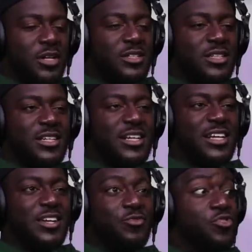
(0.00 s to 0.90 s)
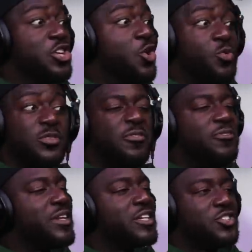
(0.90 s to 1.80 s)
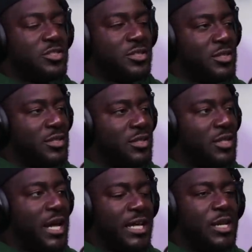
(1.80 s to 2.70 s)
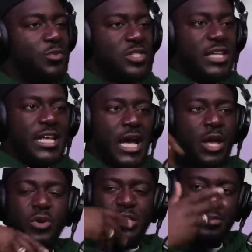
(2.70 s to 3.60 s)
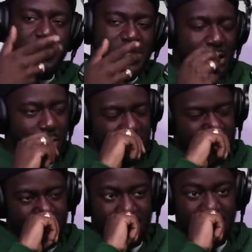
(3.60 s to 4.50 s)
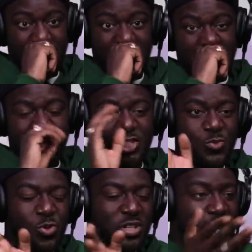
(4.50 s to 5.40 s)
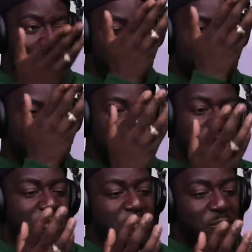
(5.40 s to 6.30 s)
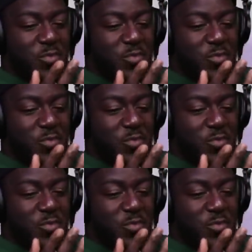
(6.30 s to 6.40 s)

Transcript: one, Rio was finished. Like he wanted to be sick with this one. She's walked out, yeah, with a